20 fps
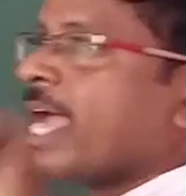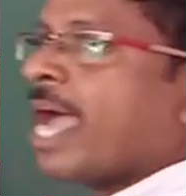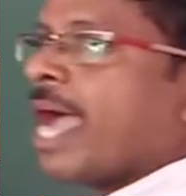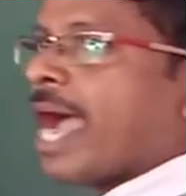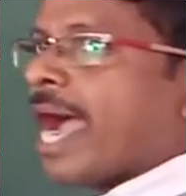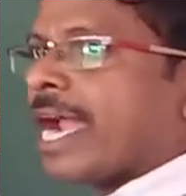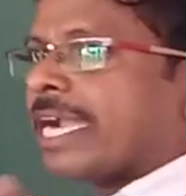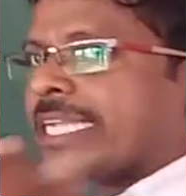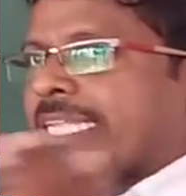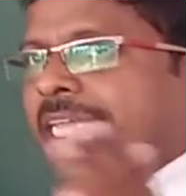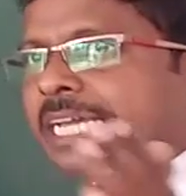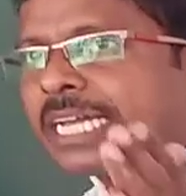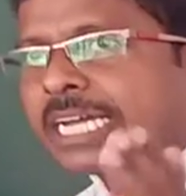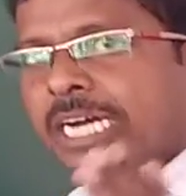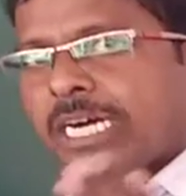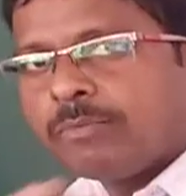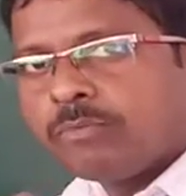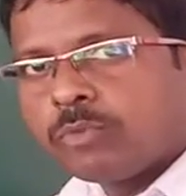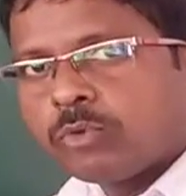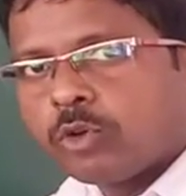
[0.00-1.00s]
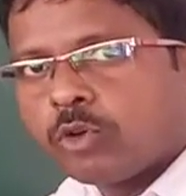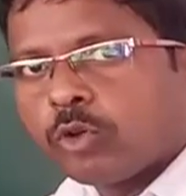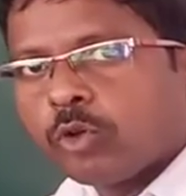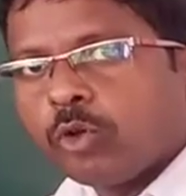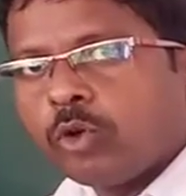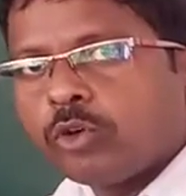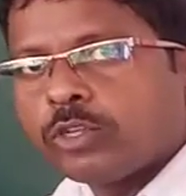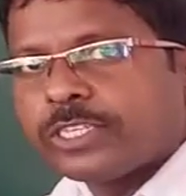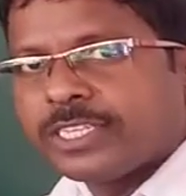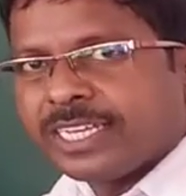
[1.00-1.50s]
and they come
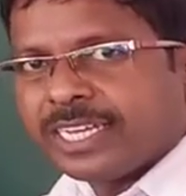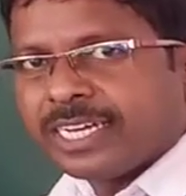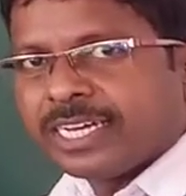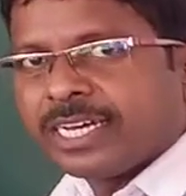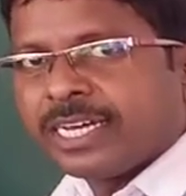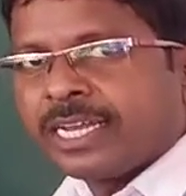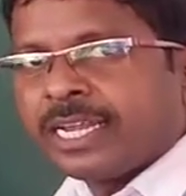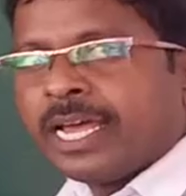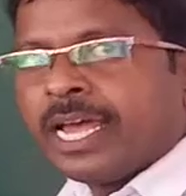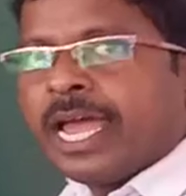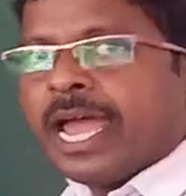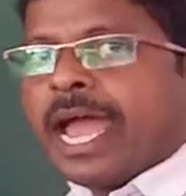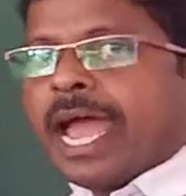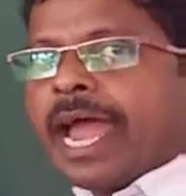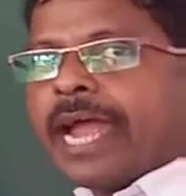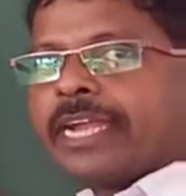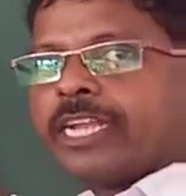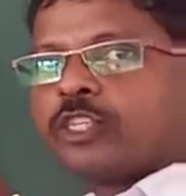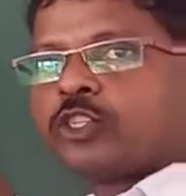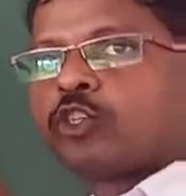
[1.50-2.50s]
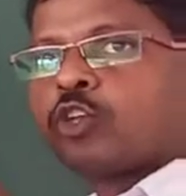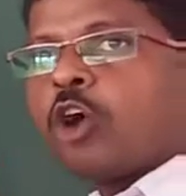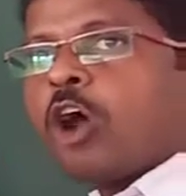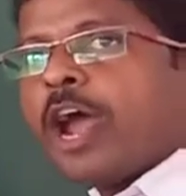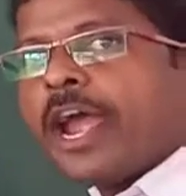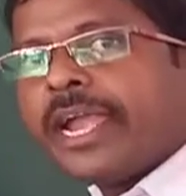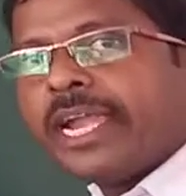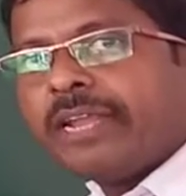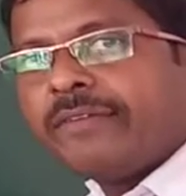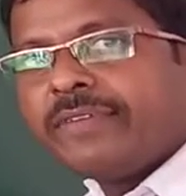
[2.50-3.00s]
closer and
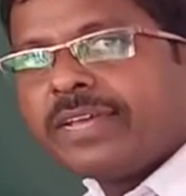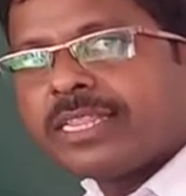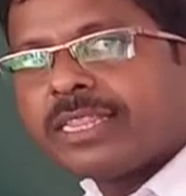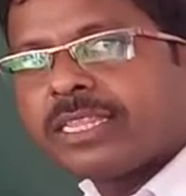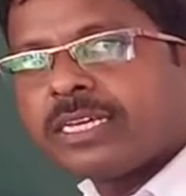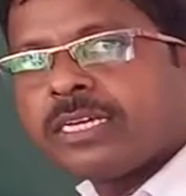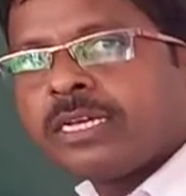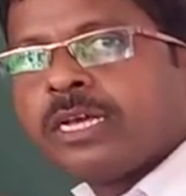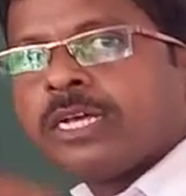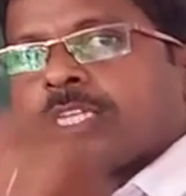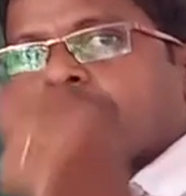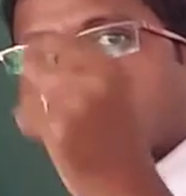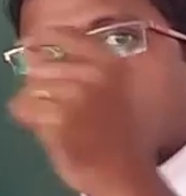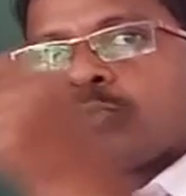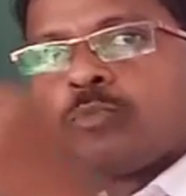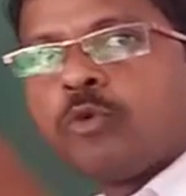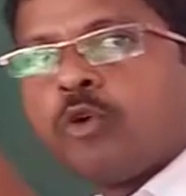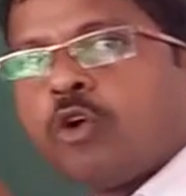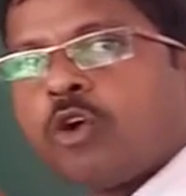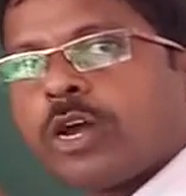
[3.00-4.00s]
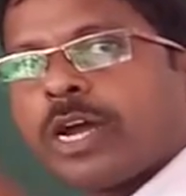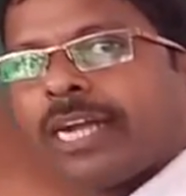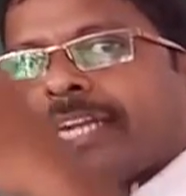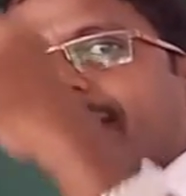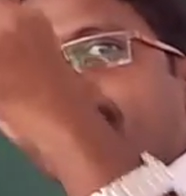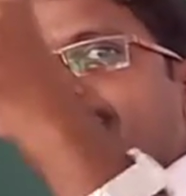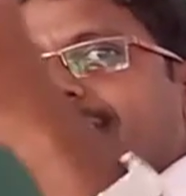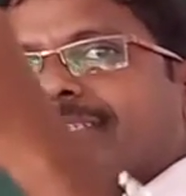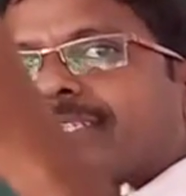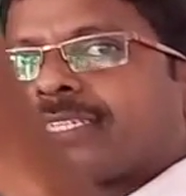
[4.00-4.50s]
joined with smoke and
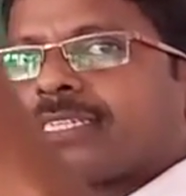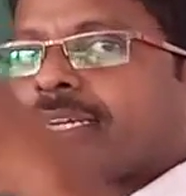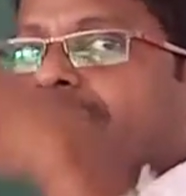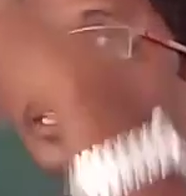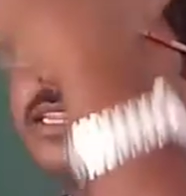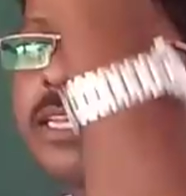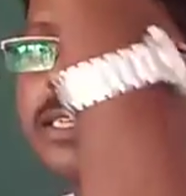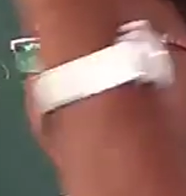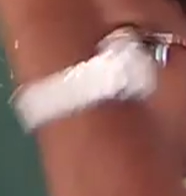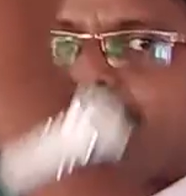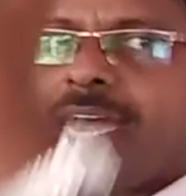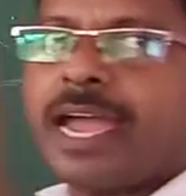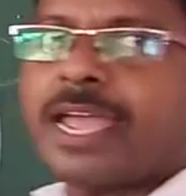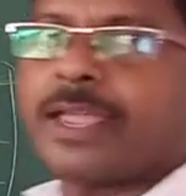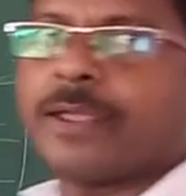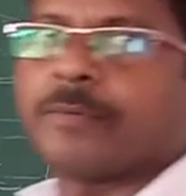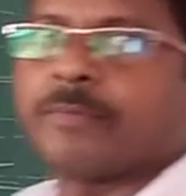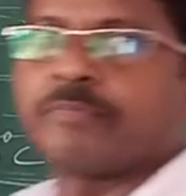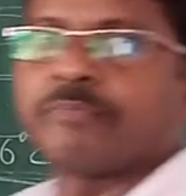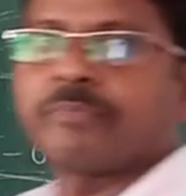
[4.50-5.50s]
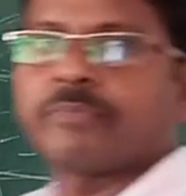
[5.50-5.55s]
dust in the sky.